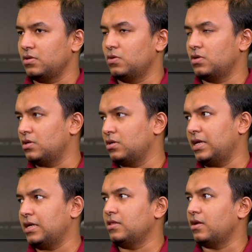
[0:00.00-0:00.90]
You know,
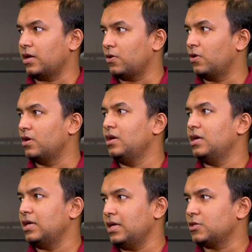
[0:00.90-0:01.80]
taking in the record,
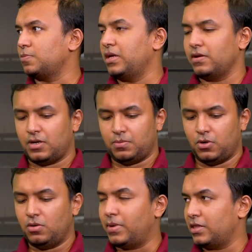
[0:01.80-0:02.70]
he has playing red
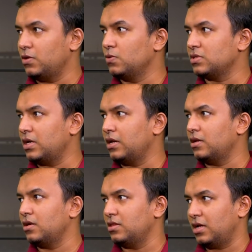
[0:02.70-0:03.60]
ball, Matthews
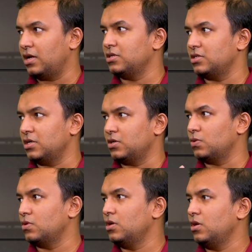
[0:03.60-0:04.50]
and Dhananj
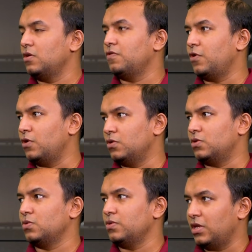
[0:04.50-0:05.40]
to follow
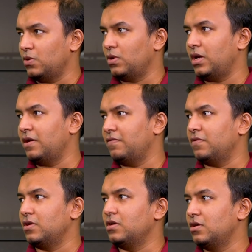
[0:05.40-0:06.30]
through. Then you will
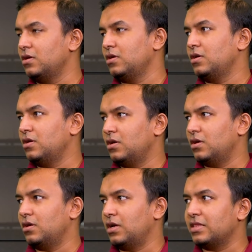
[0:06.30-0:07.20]
have
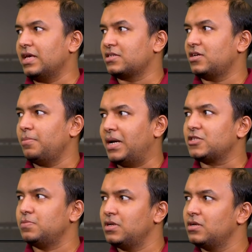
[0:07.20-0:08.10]
another extra
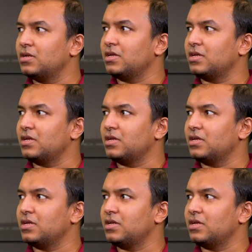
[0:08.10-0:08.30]
batsman